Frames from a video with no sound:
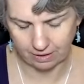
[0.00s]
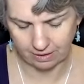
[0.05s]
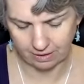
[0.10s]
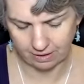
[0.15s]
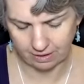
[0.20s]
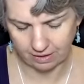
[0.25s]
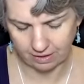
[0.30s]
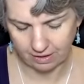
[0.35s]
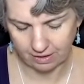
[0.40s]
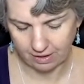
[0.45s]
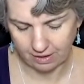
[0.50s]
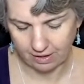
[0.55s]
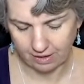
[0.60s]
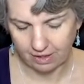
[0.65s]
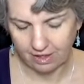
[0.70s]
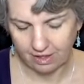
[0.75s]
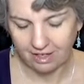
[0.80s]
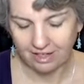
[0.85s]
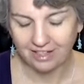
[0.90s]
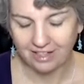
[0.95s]
and
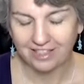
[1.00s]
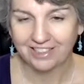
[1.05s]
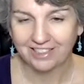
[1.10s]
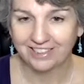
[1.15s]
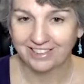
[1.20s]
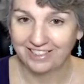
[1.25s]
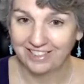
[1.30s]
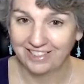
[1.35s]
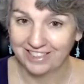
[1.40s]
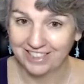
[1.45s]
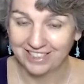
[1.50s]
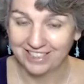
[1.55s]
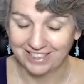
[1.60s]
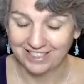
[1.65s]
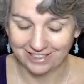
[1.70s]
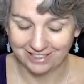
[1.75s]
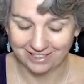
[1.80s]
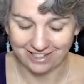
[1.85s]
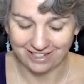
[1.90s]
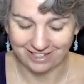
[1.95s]
this
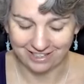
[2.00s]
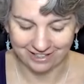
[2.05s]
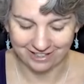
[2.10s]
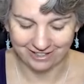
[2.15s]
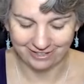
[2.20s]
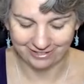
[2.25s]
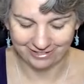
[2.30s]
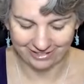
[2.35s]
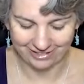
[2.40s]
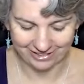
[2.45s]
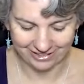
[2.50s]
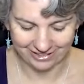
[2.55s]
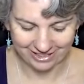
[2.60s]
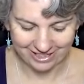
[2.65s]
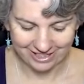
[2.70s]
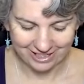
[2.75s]
is kind of cool.